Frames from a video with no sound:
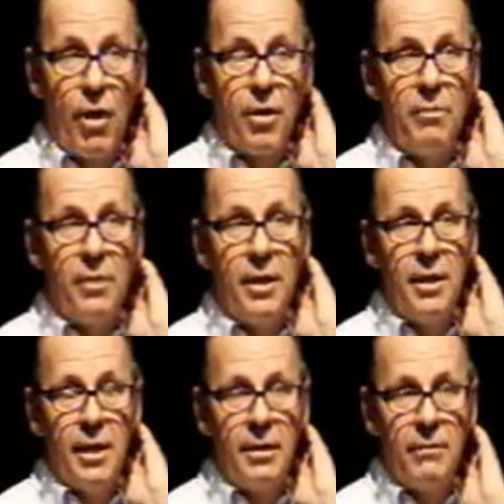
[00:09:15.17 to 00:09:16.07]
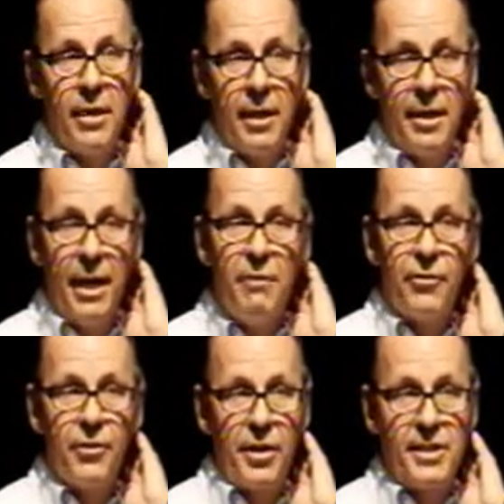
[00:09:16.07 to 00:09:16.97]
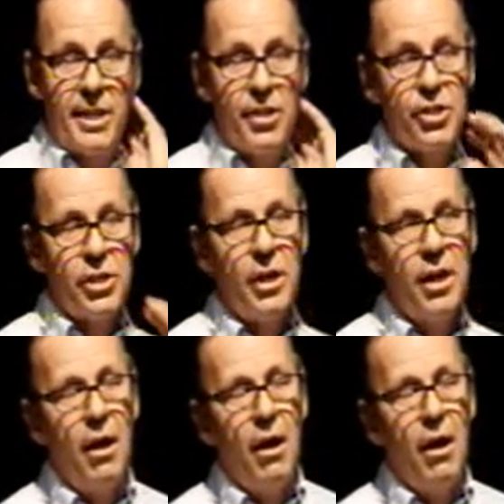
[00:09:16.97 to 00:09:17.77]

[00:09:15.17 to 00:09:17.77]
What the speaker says: agronomy, and fertilization